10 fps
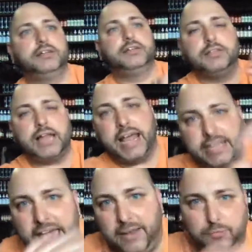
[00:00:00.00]
Like,
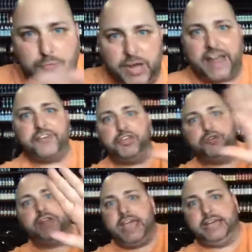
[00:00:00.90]
get whatever you
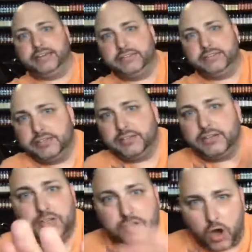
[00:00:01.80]
need
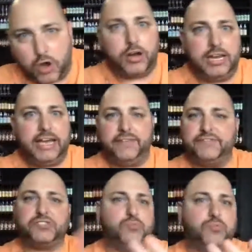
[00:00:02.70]
cocoa
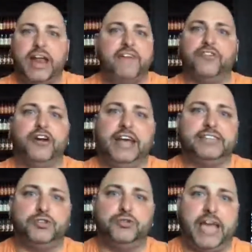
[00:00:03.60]
leaves, whatever it
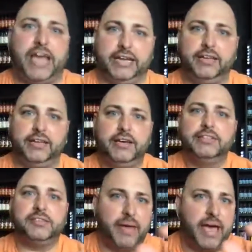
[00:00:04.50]
is you need
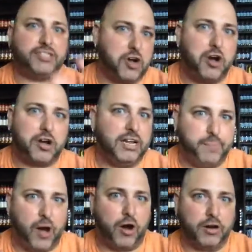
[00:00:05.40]
to make chocolate
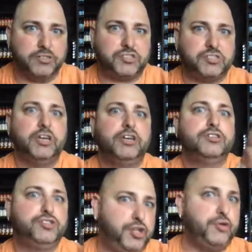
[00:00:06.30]
bars,
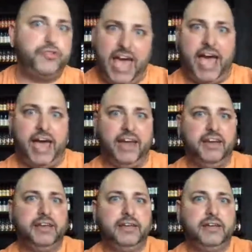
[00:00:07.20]
do that.
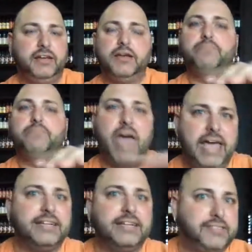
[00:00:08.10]

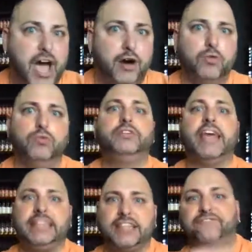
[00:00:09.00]
Make the dough.
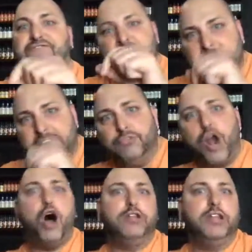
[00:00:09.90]
Get the fucking
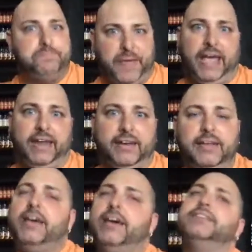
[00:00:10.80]
rolling pin.
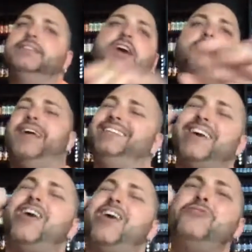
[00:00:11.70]
Don't
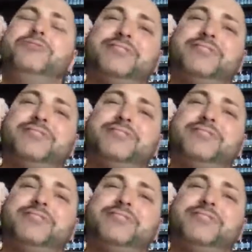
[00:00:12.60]
don't